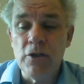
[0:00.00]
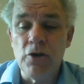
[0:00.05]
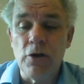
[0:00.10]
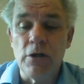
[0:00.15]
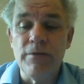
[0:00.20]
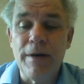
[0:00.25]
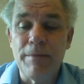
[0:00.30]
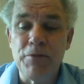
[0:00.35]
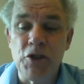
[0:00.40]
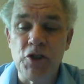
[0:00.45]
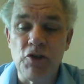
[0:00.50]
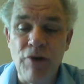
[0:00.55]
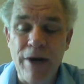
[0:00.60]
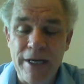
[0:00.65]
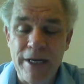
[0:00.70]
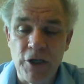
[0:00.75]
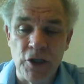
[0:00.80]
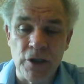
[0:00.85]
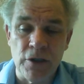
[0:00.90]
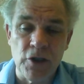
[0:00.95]
sort of
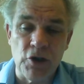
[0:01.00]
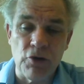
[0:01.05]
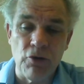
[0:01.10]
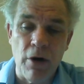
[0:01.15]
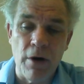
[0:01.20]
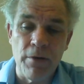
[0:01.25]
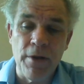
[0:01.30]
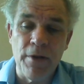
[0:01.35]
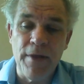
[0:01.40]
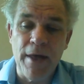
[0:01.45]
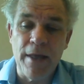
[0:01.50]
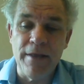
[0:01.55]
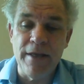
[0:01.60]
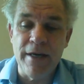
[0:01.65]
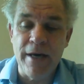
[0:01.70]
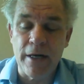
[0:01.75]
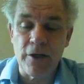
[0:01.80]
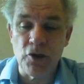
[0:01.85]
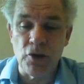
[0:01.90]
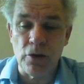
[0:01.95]
abstractions, rather than the
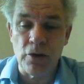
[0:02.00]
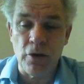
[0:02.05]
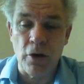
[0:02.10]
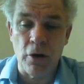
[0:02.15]
actual